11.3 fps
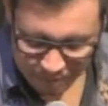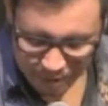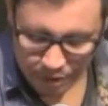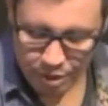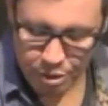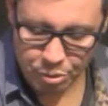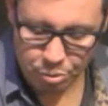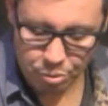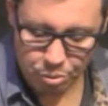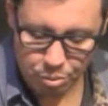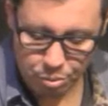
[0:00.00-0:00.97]
Now, here's
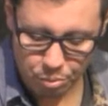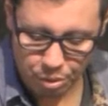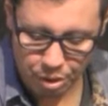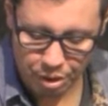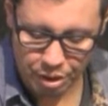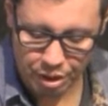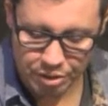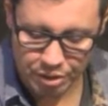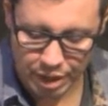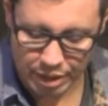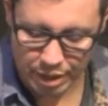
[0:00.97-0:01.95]
one of the things
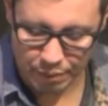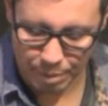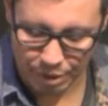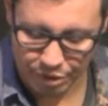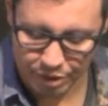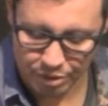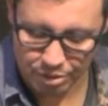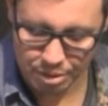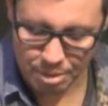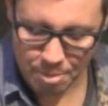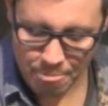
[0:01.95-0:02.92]
that I love about
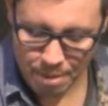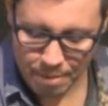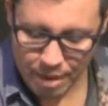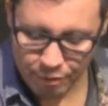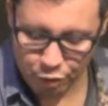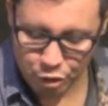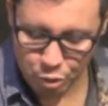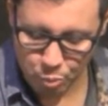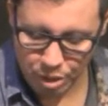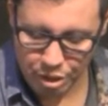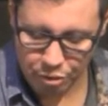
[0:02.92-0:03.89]
this. In verse
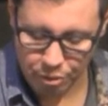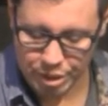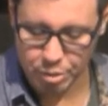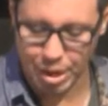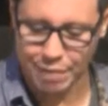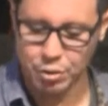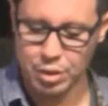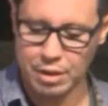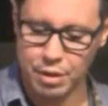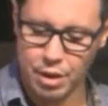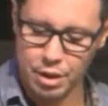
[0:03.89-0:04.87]
23, so after
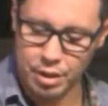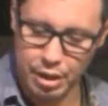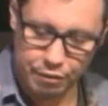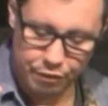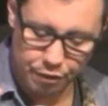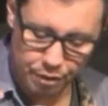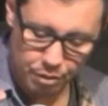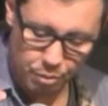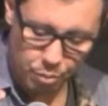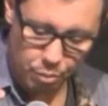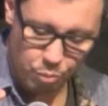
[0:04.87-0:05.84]
they've
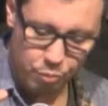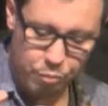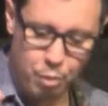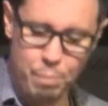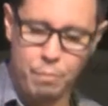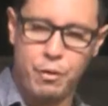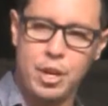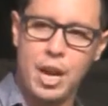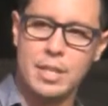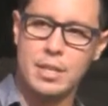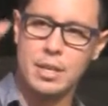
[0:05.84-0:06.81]

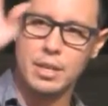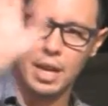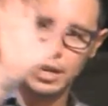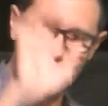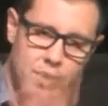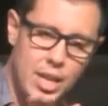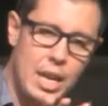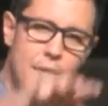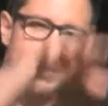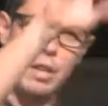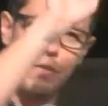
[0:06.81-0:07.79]
forgotten God is saved,